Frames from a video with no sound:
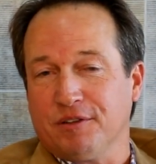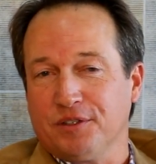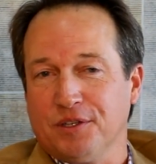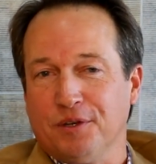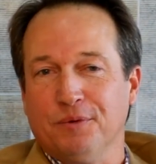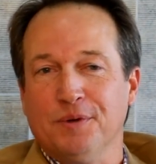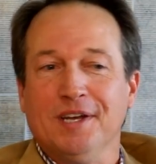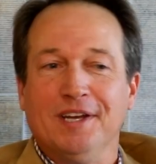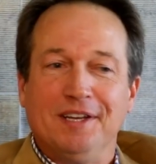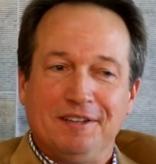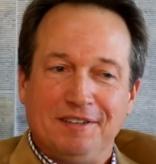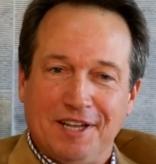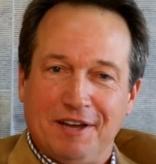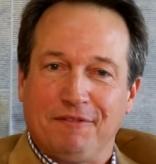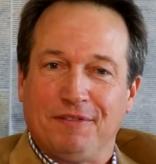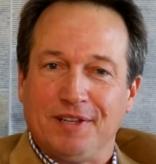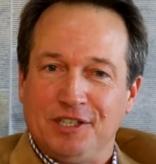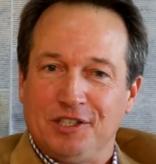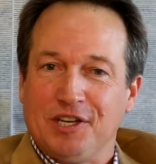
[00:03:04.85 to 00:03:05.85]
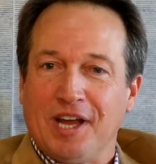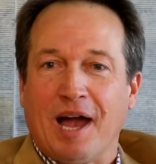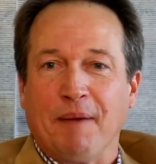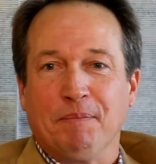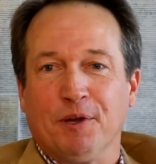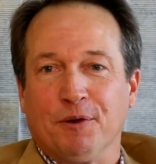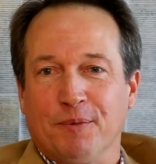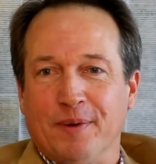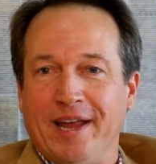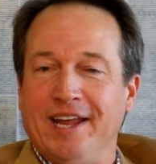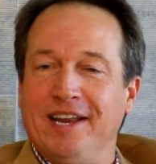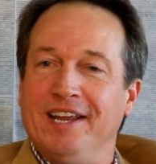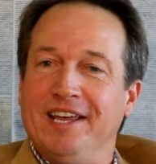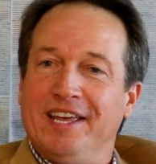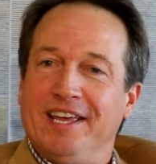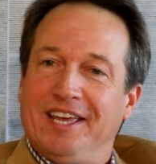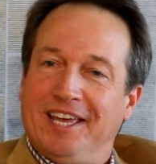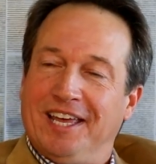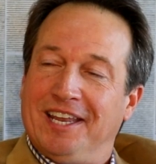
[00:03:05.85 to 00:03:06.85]
So definitely shop your rate,
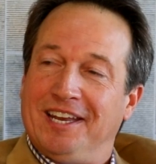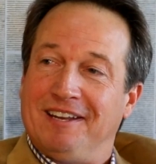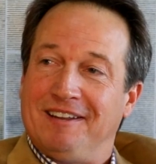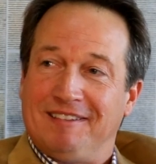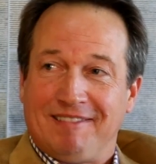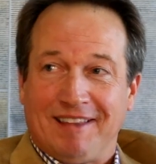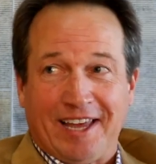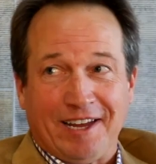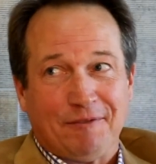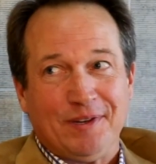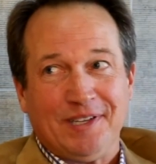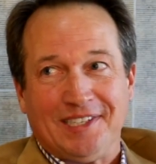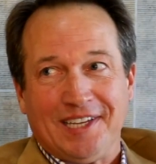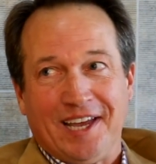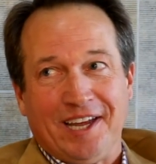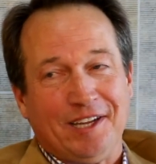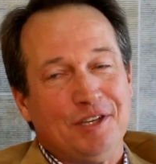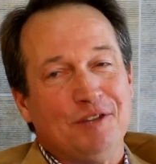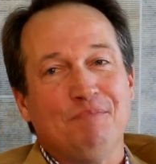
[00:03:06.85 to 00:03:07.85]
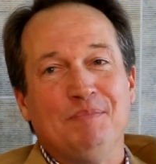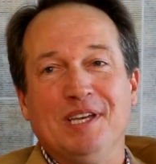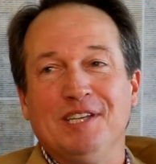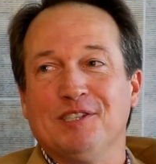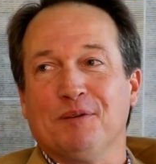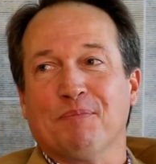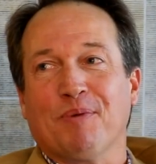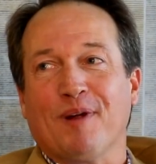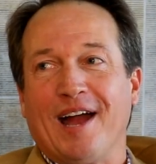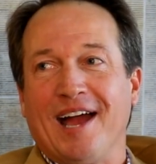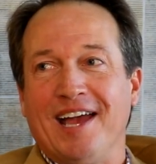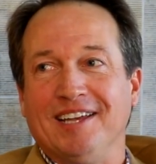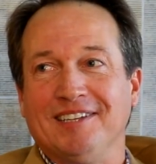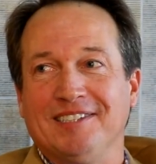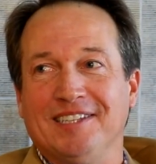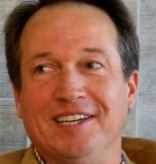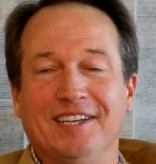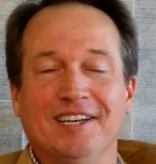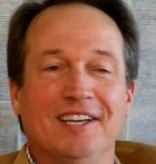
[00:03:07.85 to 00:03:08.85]
and like we say, you'd be
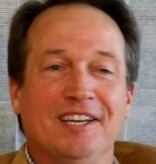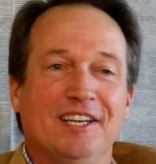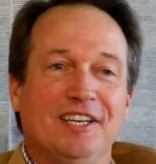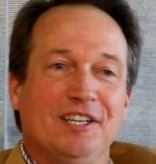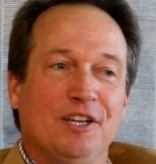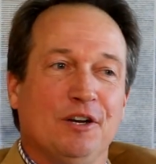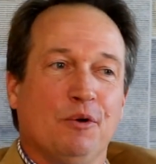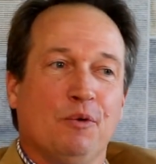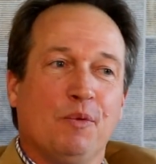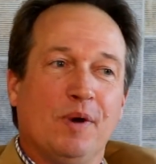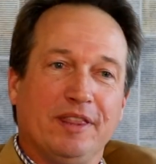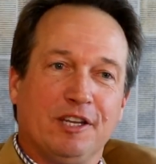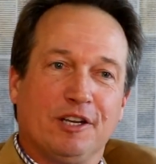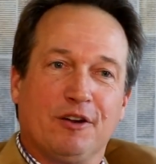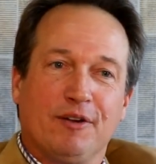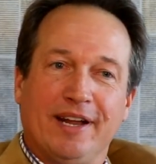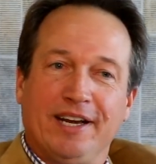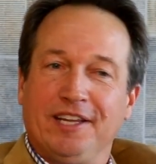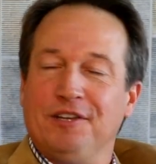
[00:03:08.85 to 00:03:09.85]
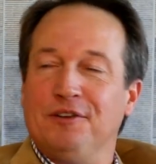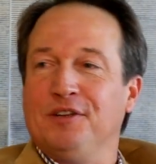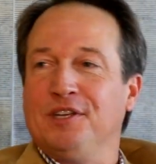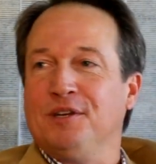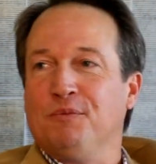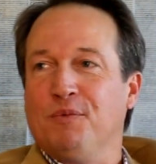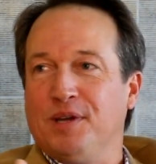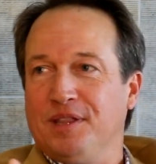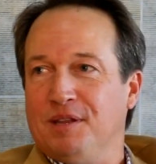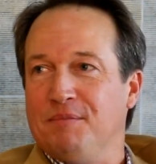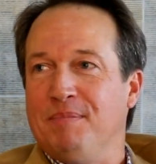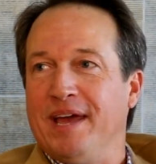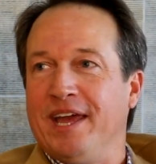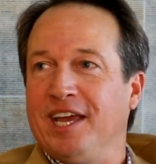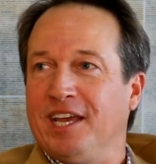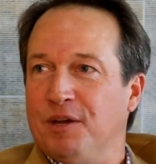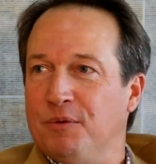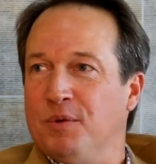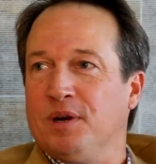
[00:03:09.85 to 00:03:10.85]
surprised at, you know, what the credit union, what the
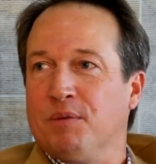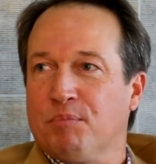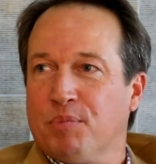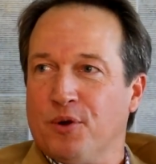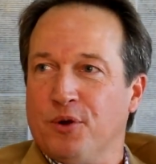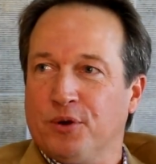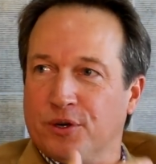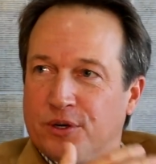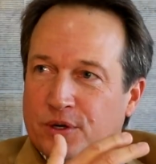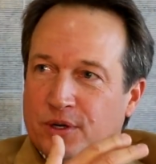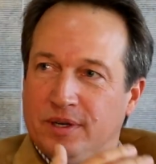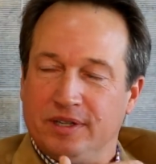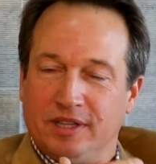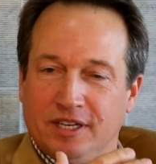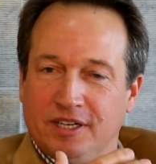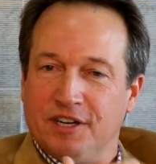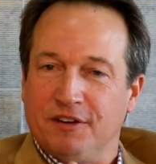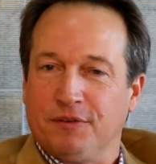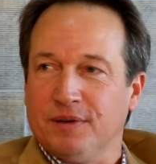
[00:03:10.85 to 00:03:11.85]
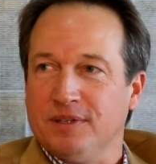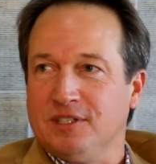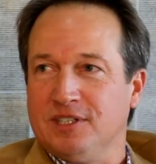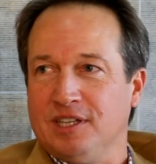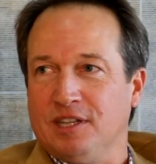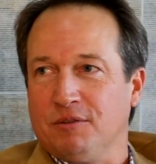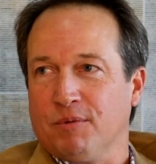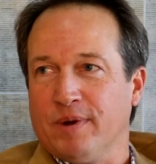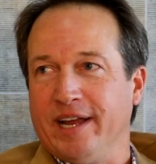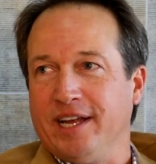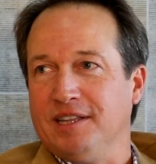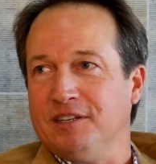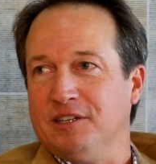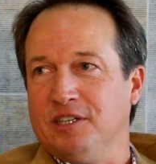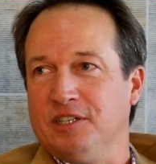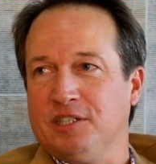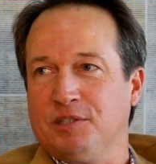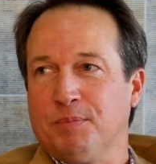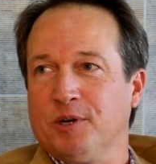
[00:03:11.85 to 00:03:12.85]
bank, and what a broker, the difference in the rate and the
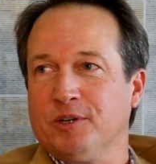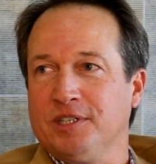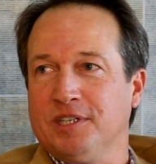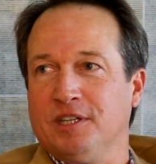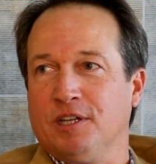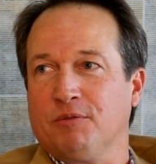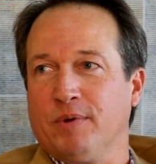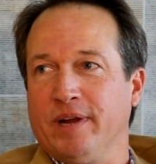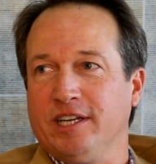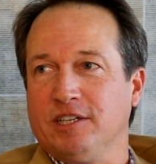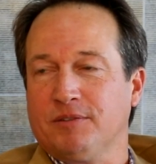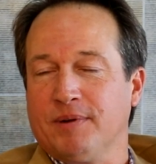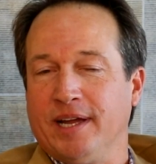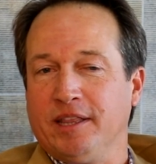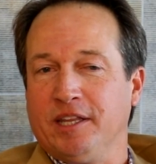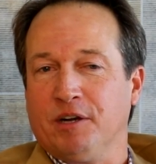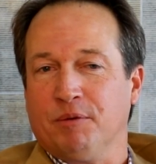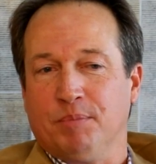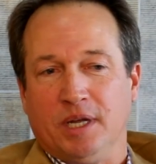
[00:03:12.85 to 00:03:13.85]
dispersion in the rates right there.